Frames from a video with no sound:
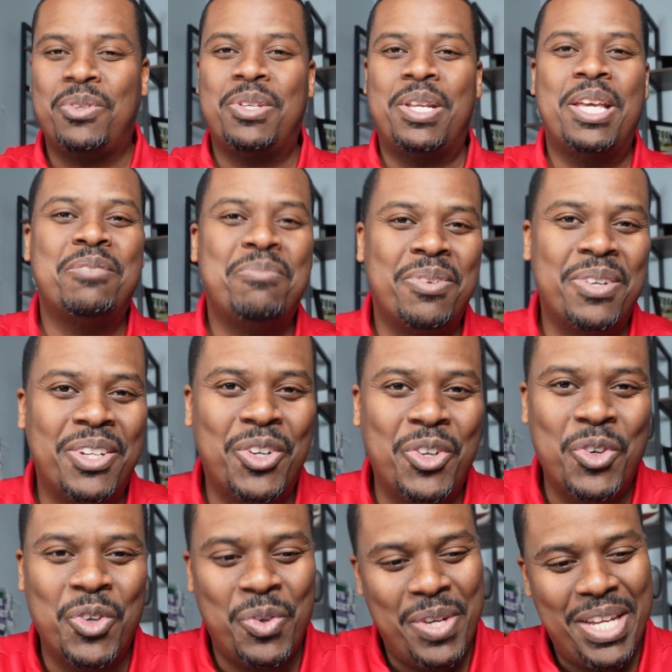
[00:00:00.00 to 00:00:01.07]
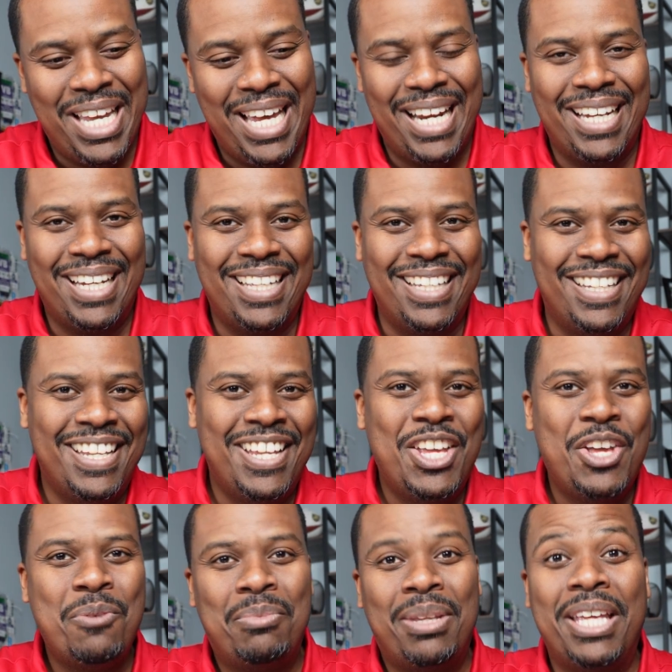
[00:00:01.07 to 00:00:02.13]
So that's pretty cool. We kind of could
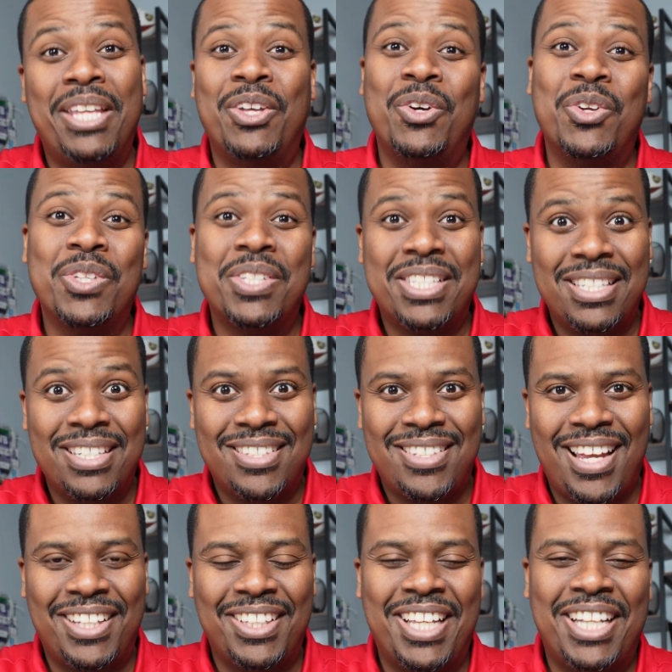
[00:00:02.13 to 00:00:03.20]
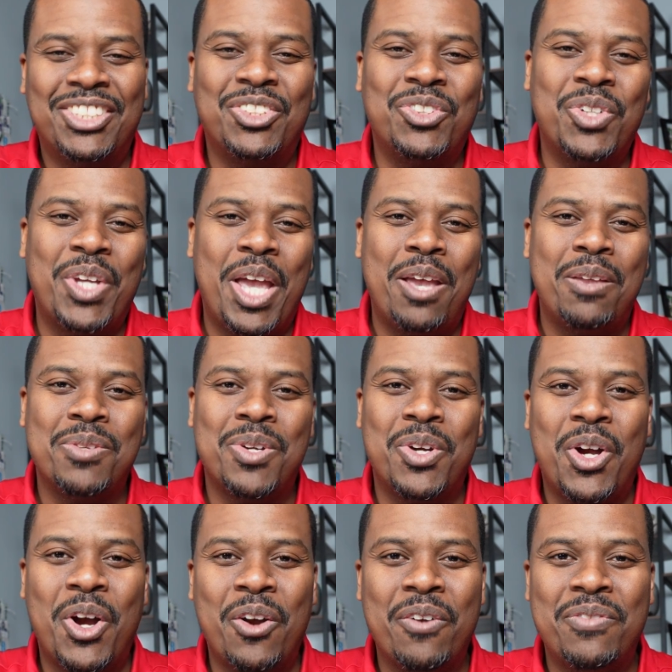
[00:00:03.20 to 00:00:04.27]
play those psychological games on
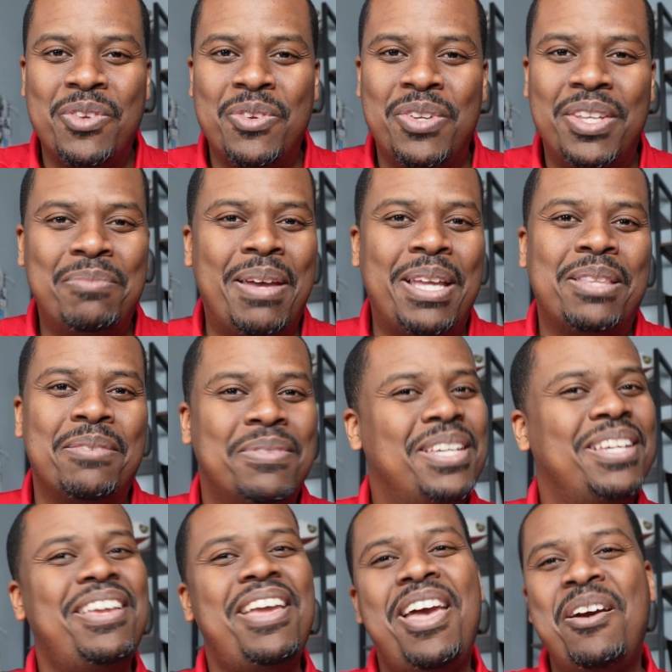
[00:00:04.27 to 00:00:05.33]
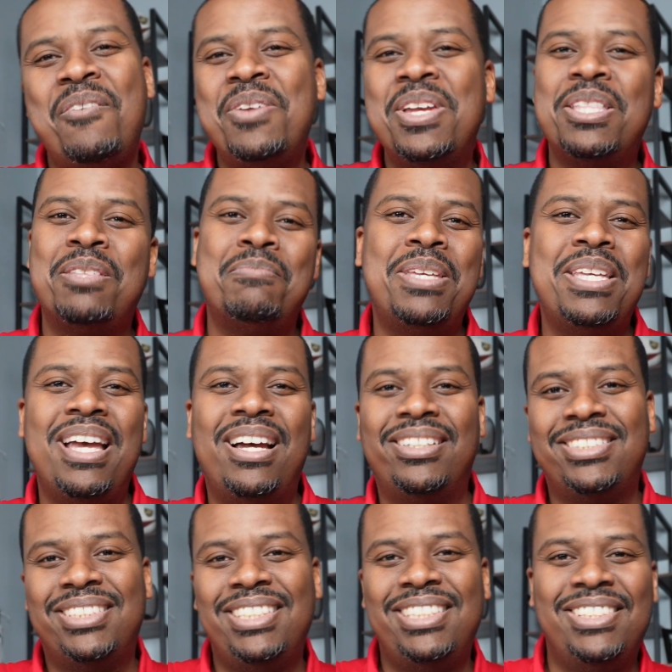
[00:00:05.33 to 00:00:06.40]
curfew to make them think, yeah, we get to be
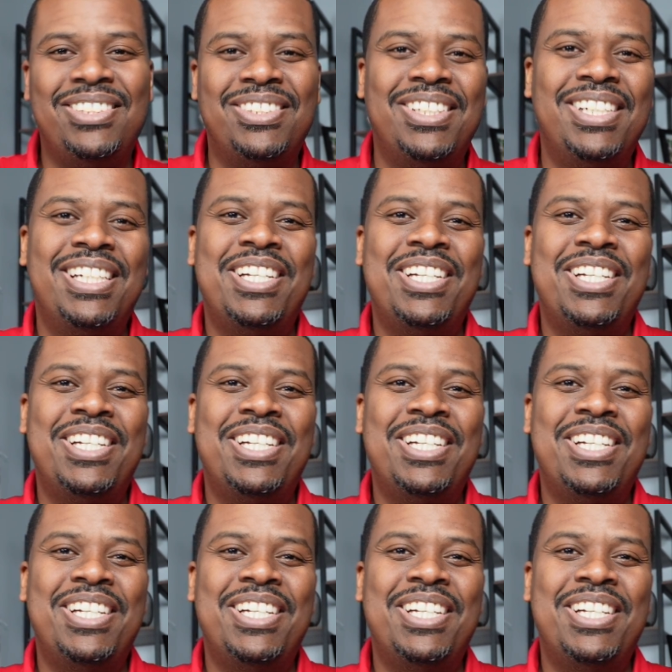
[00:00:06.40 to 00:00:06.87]
out till,